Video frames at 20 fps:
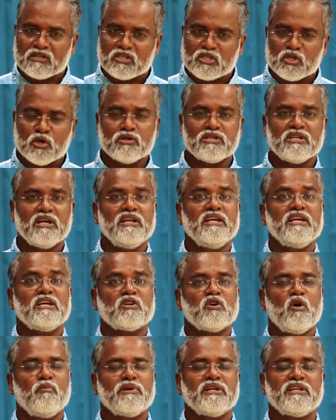totally,
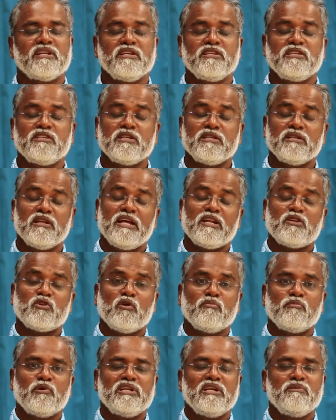completely. Let
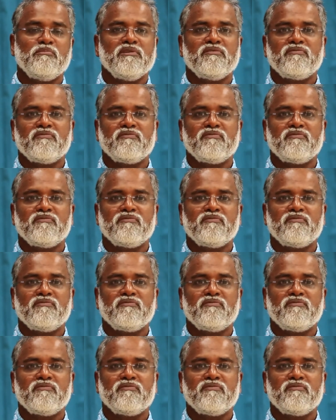your body be